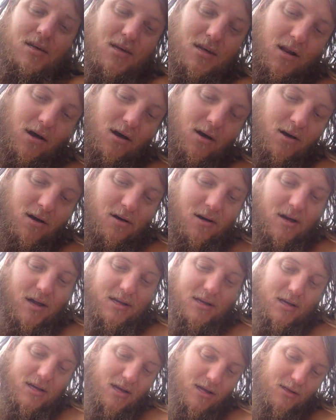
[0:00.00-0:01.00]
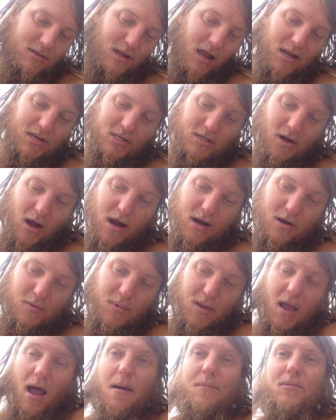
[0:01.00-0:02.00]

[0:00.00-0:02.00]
you know, I try to be